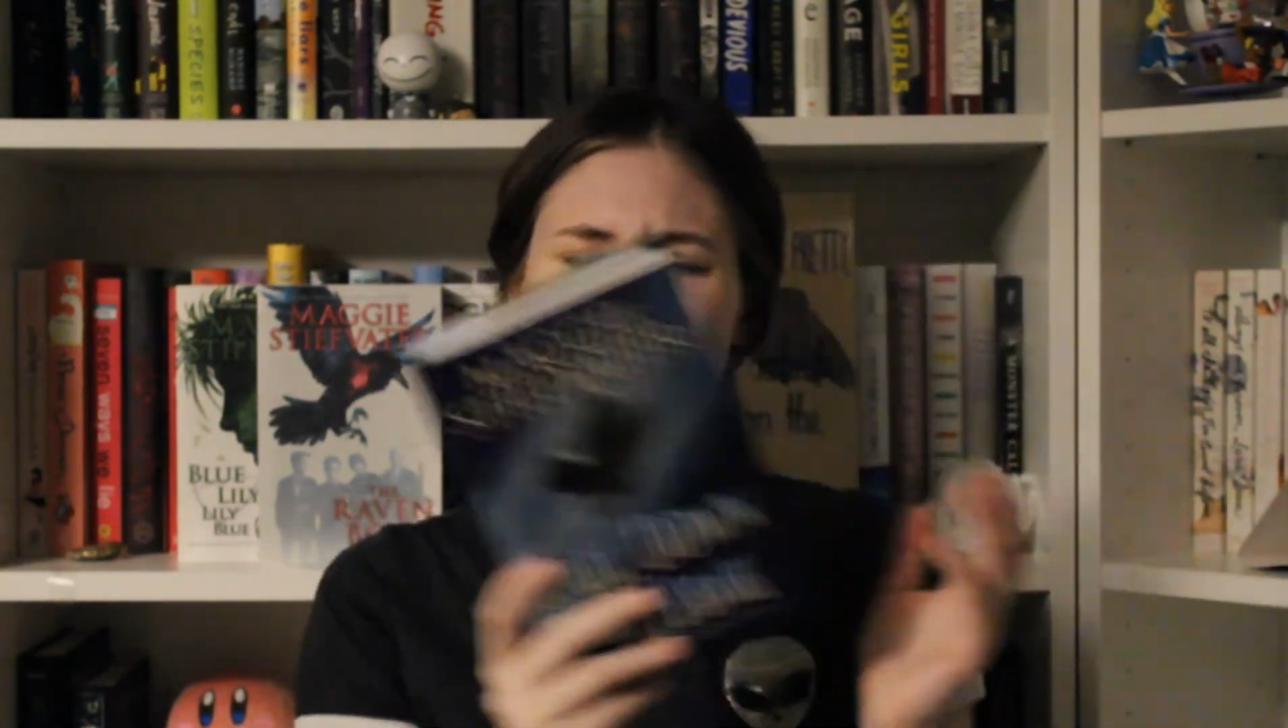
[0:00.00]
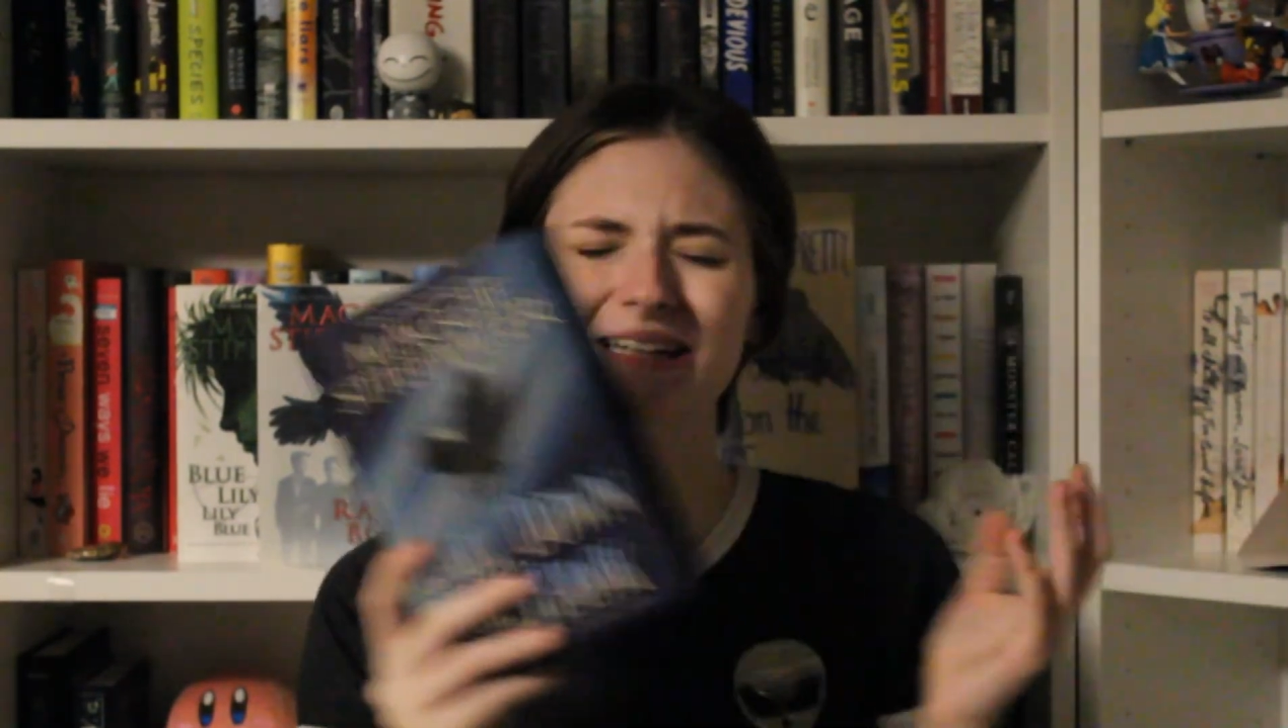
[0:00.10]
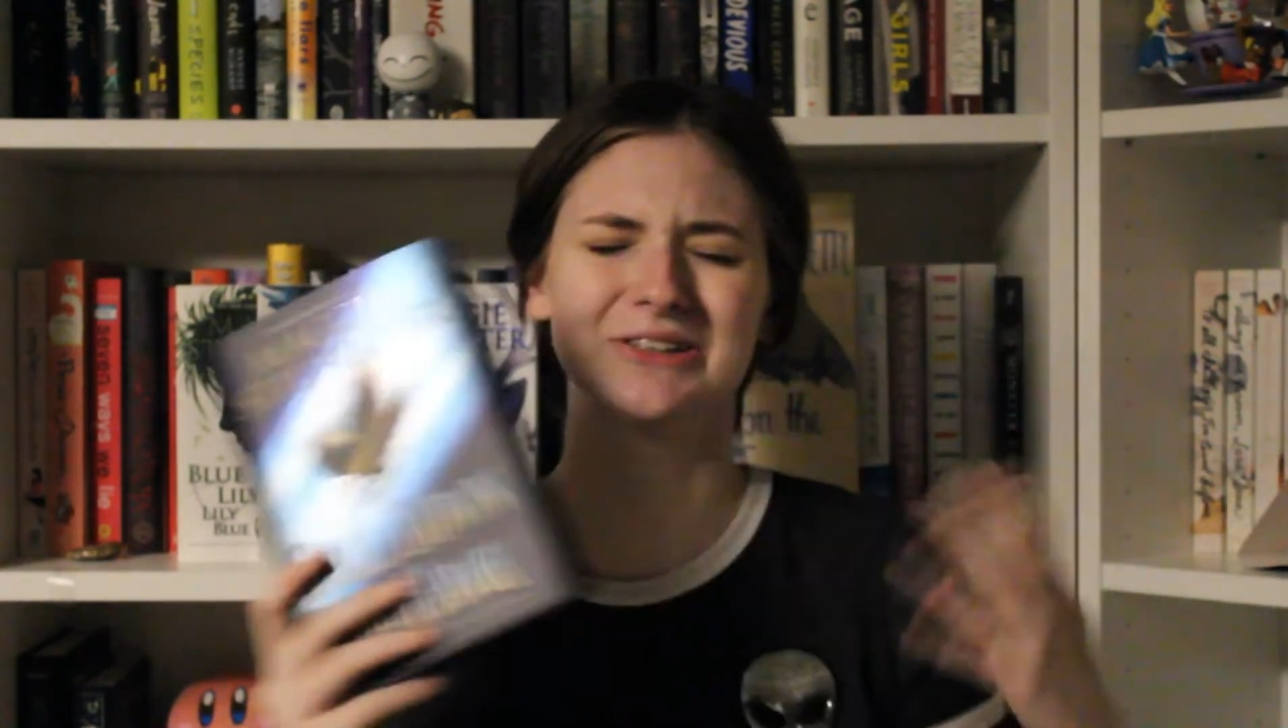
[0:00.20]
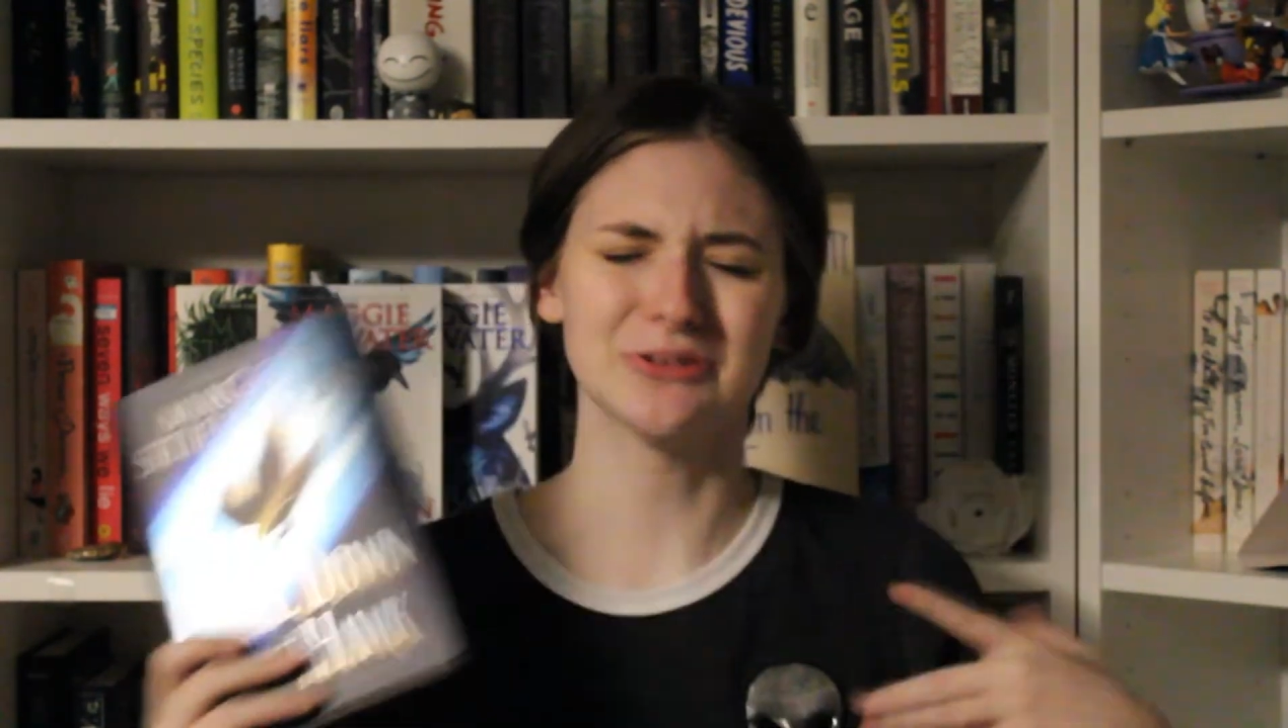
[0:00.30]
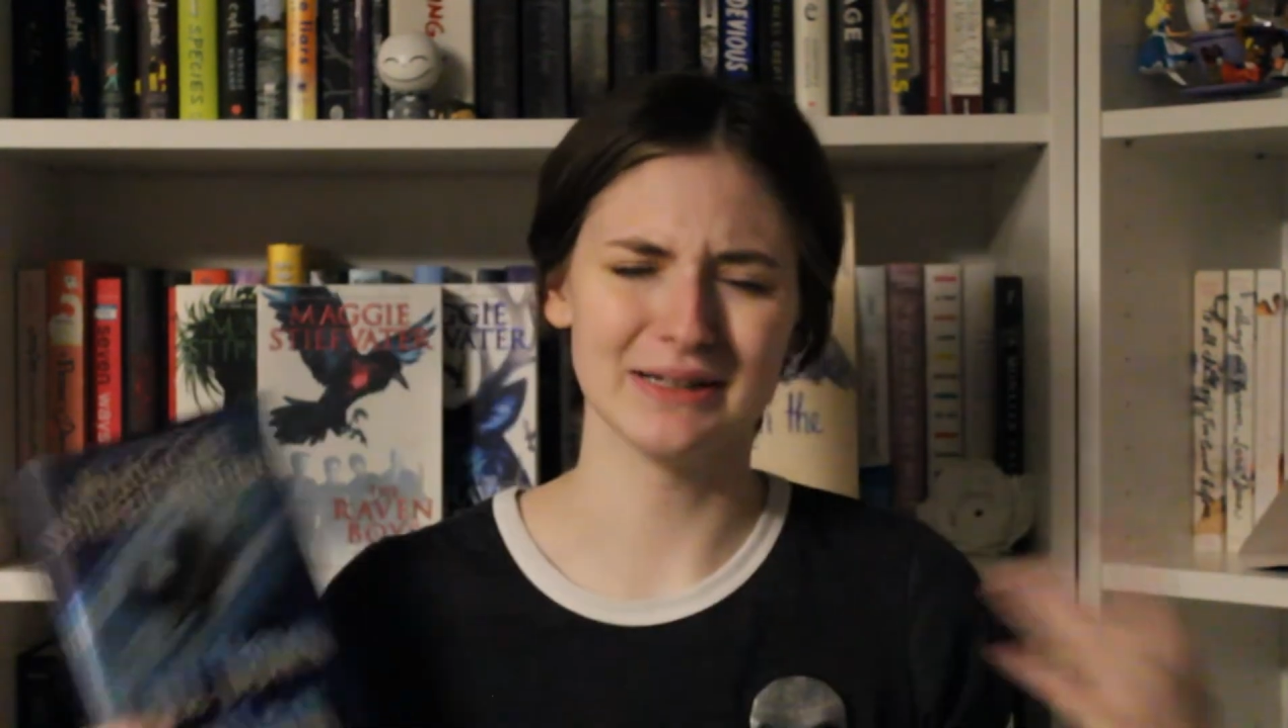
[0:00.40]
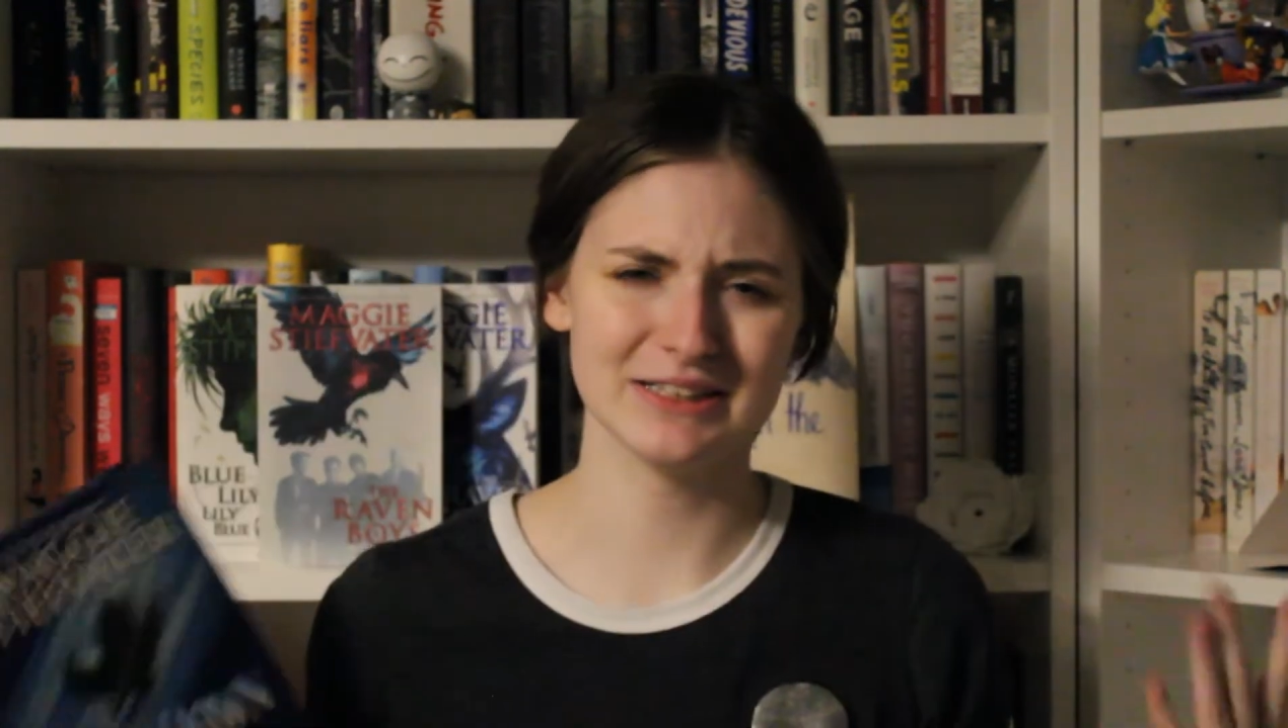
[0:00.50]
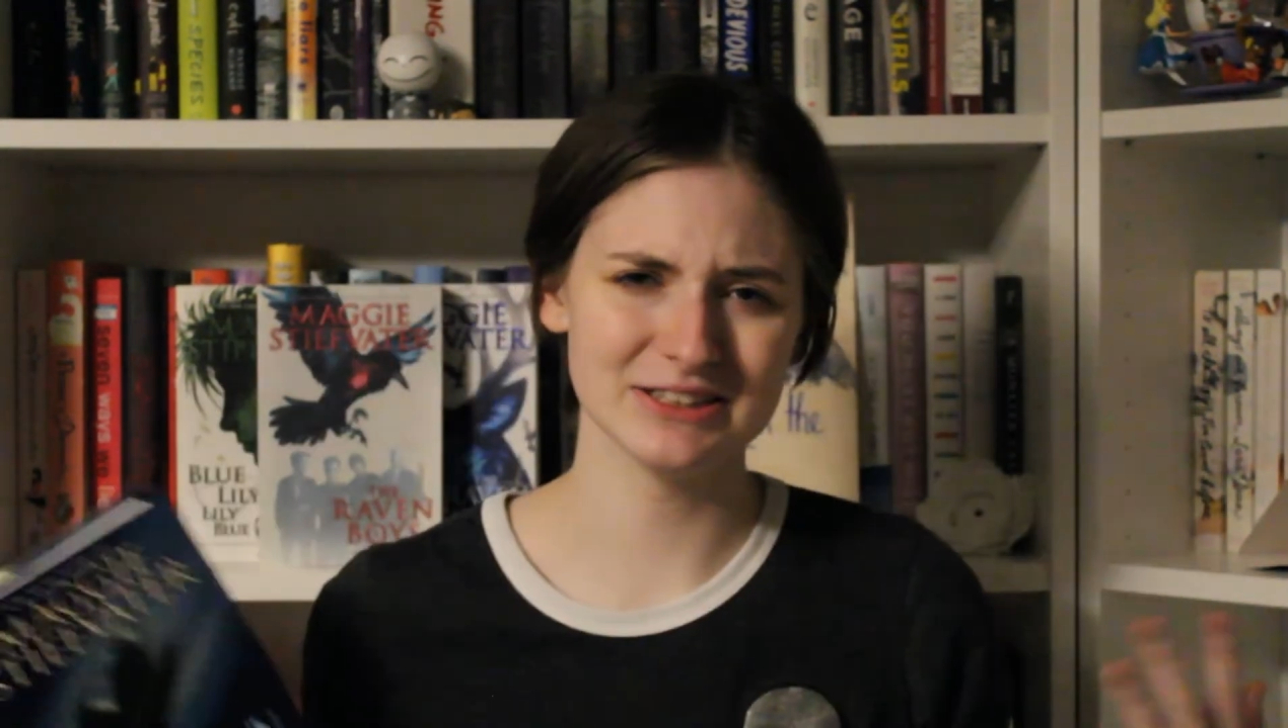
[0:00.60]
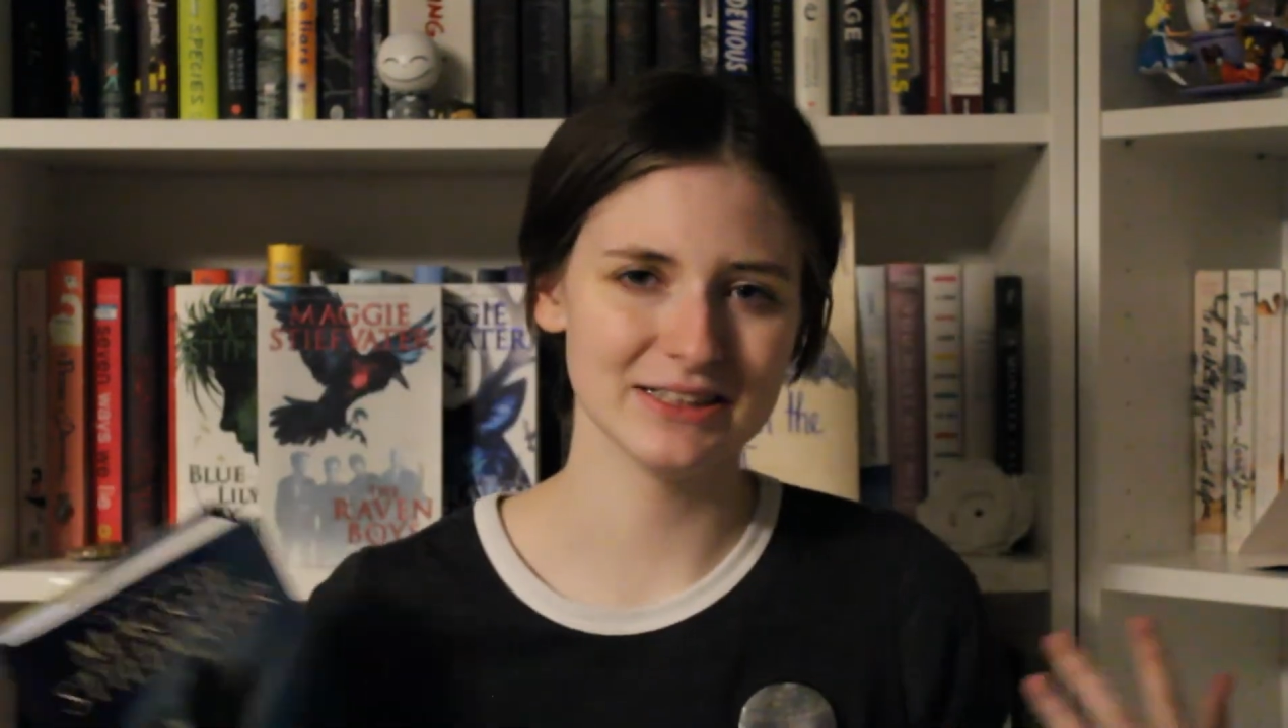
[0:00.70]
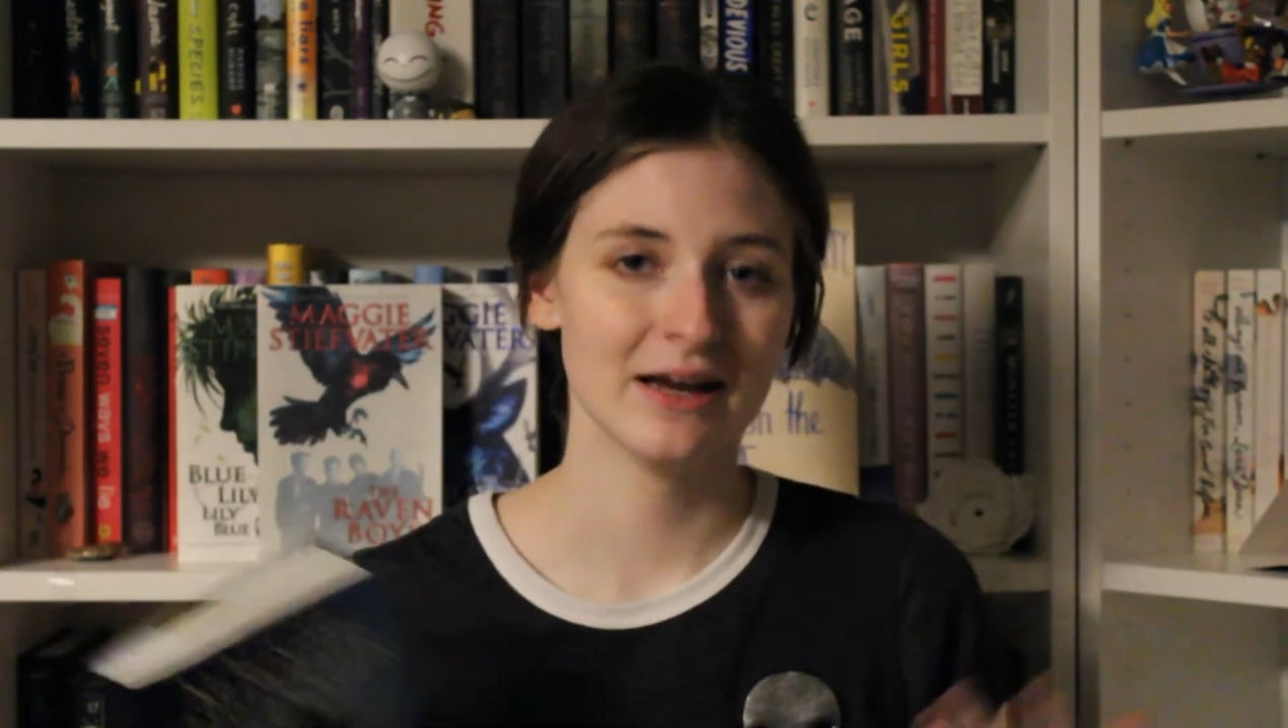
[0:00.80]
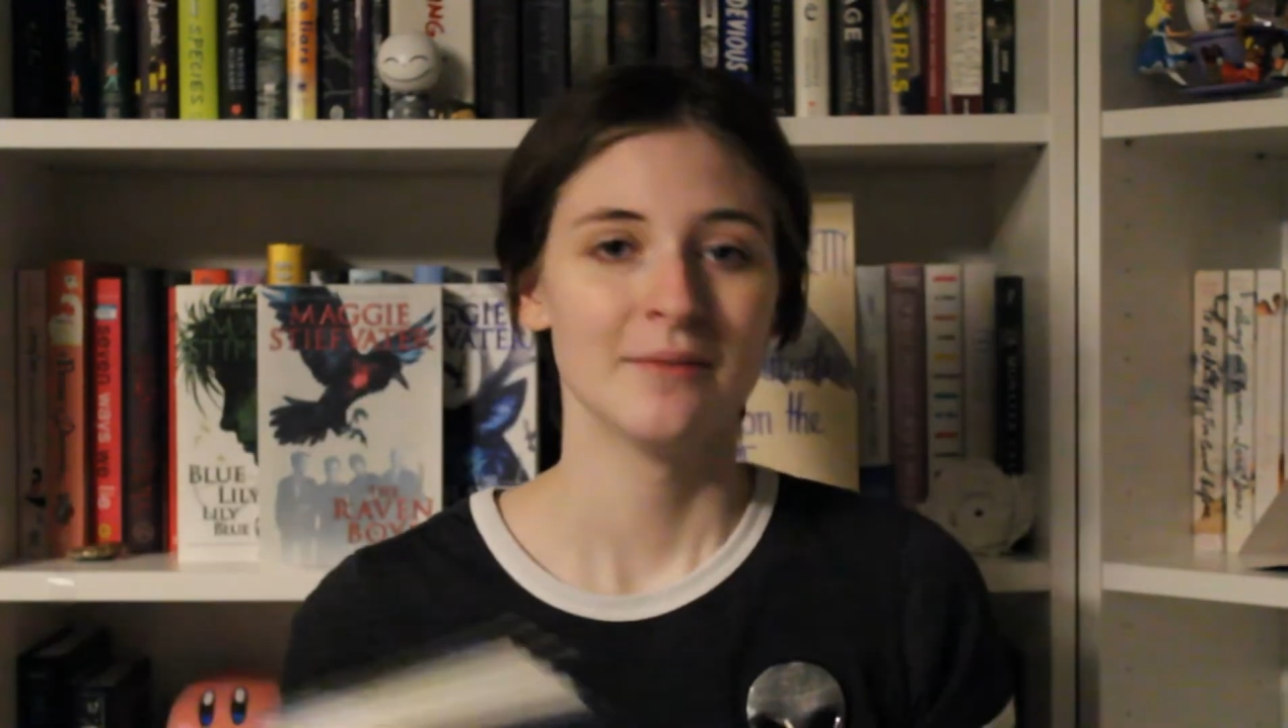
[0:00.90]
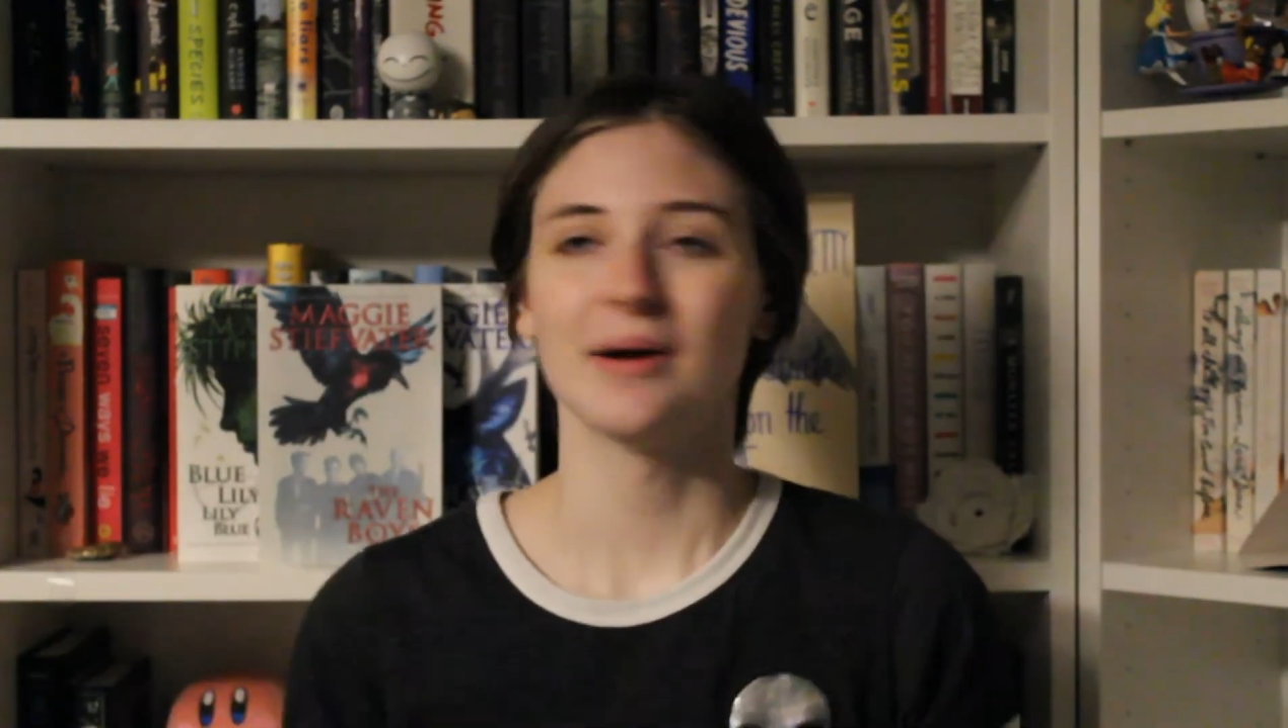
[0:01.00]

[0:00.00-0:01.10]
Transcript: it a trilogy?